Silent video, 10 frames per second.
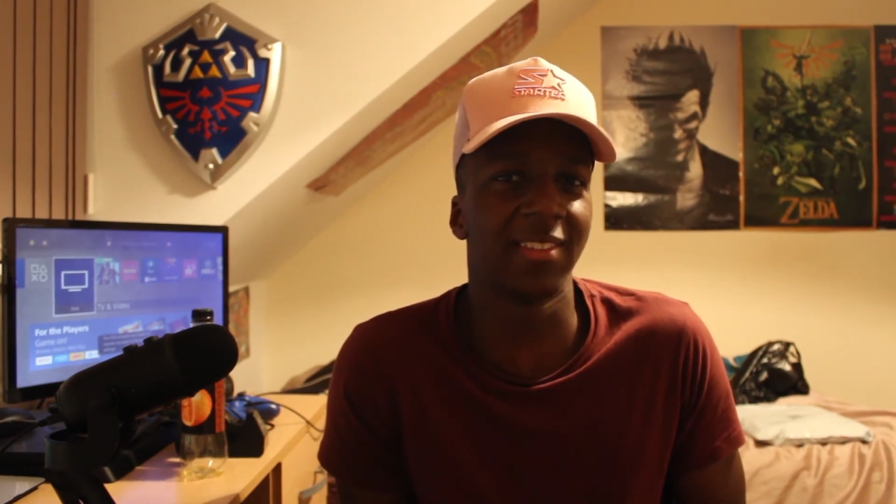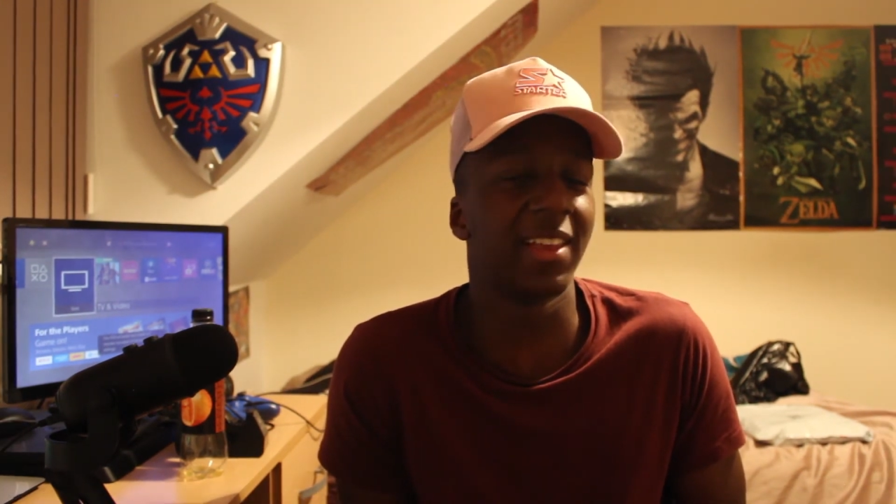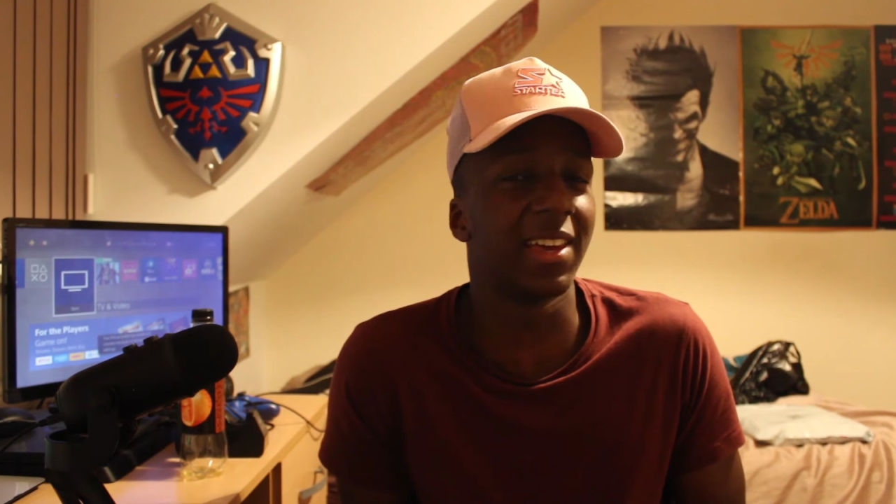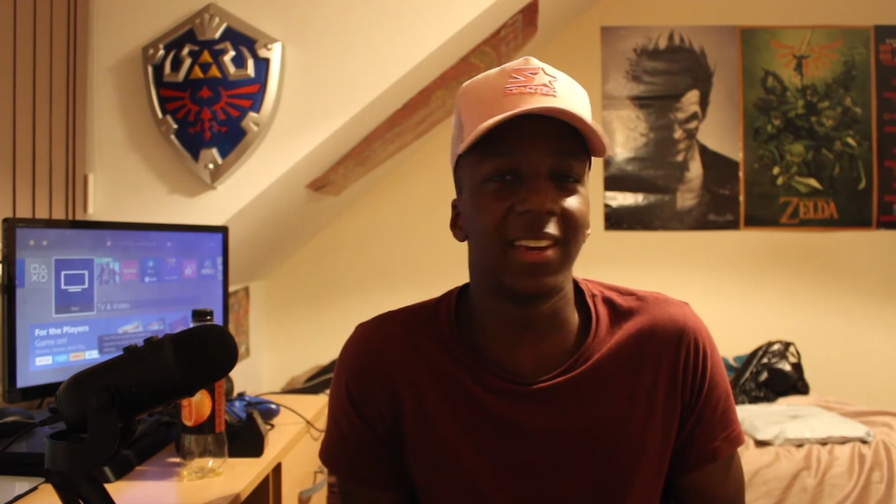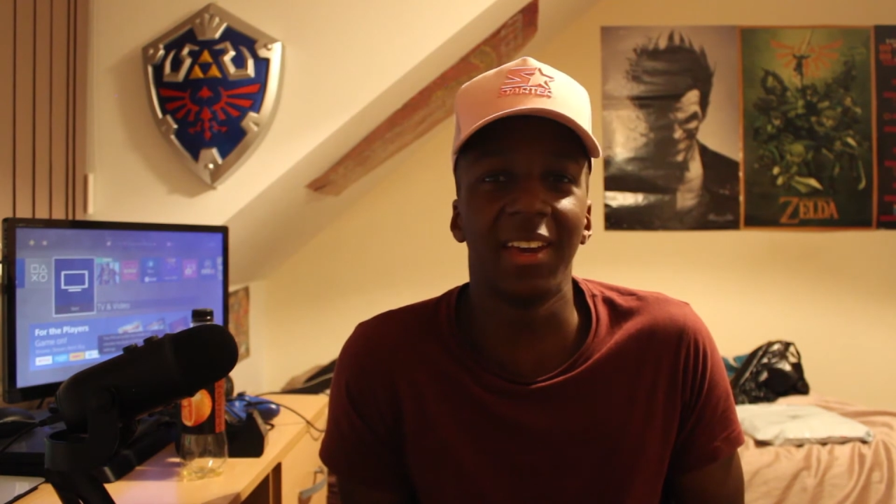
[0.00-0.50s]

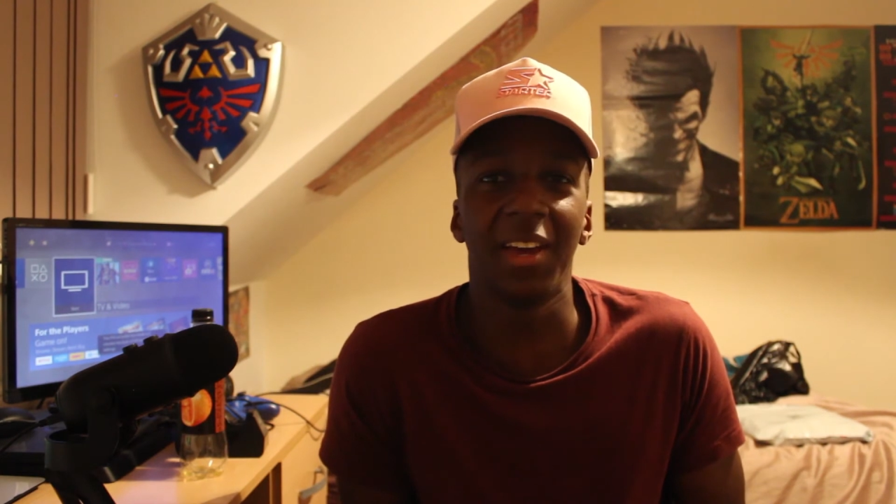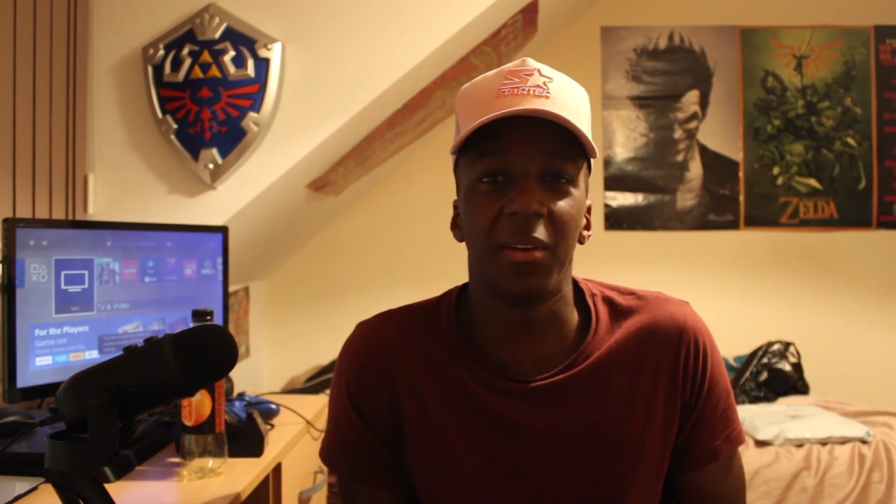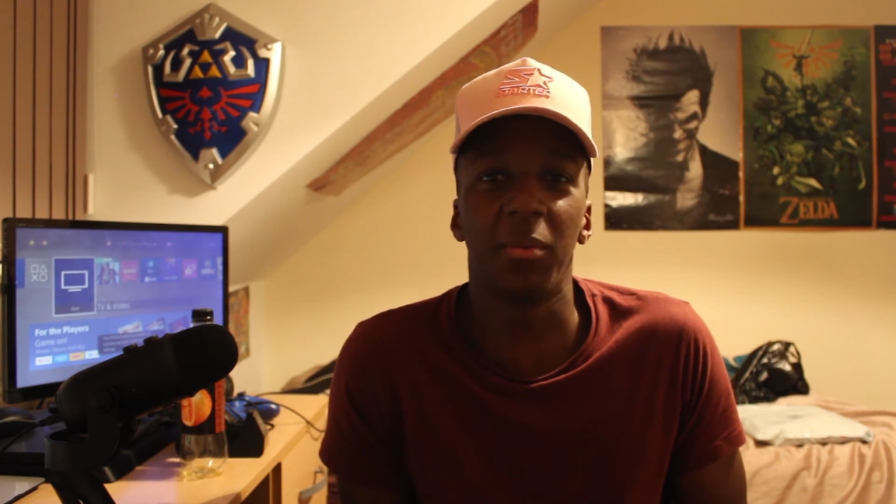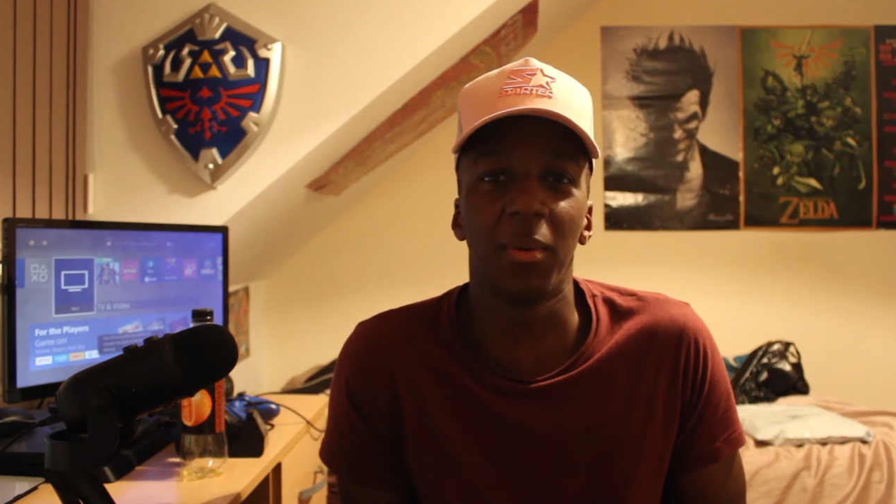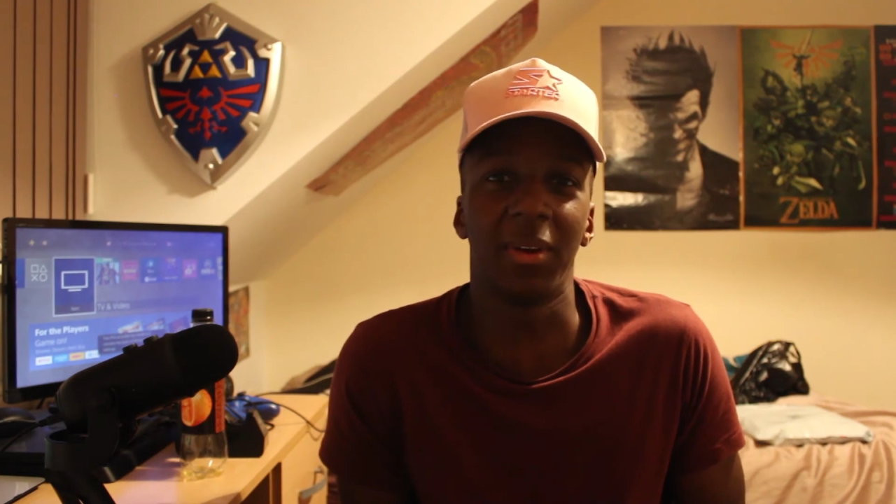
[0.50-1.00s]

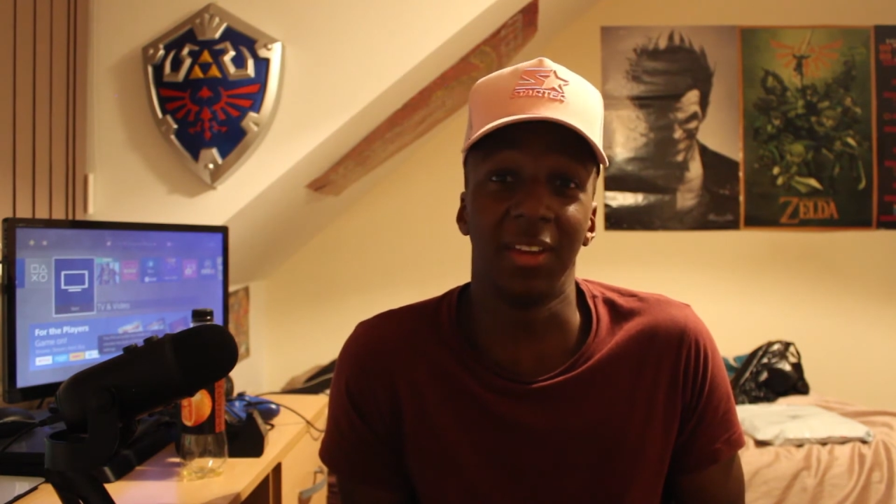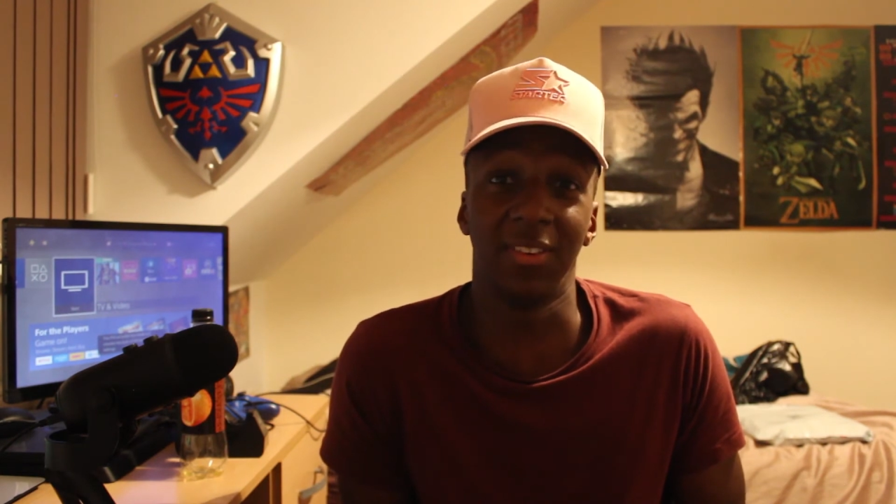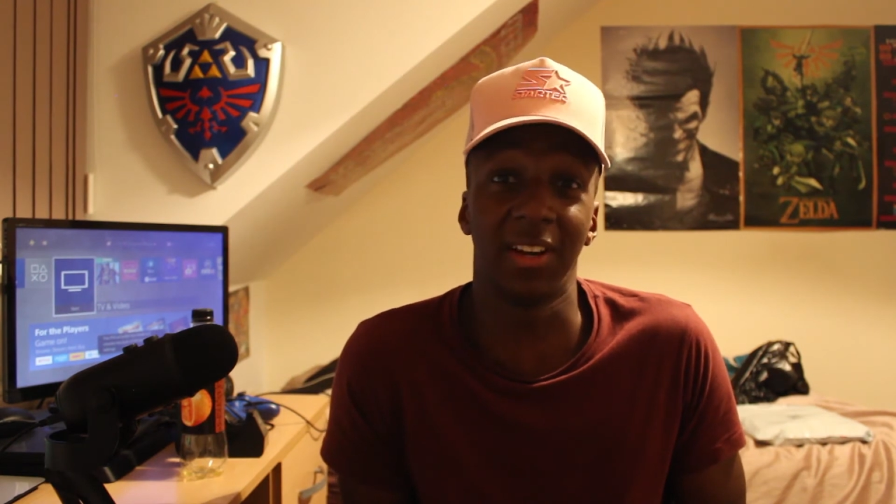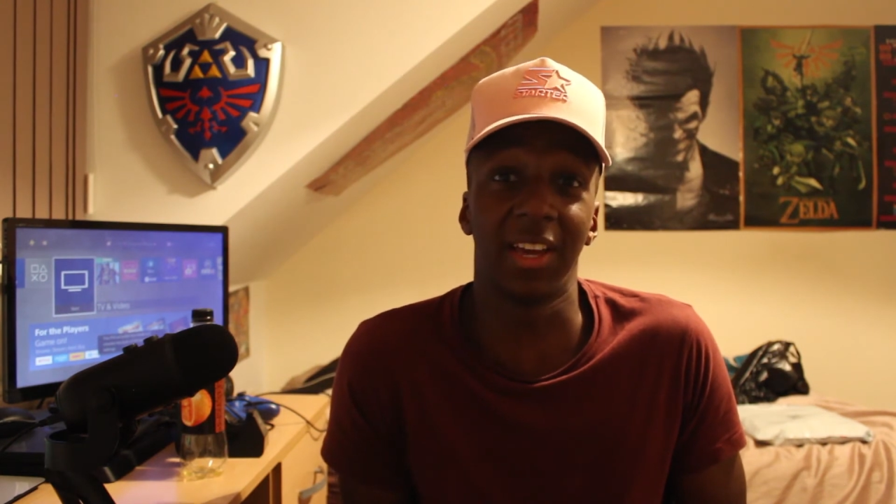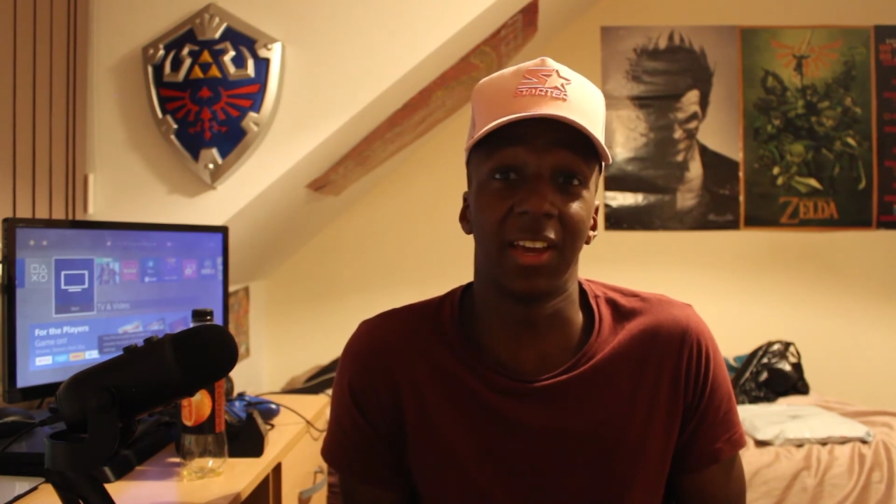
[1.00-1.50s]
They're probably giving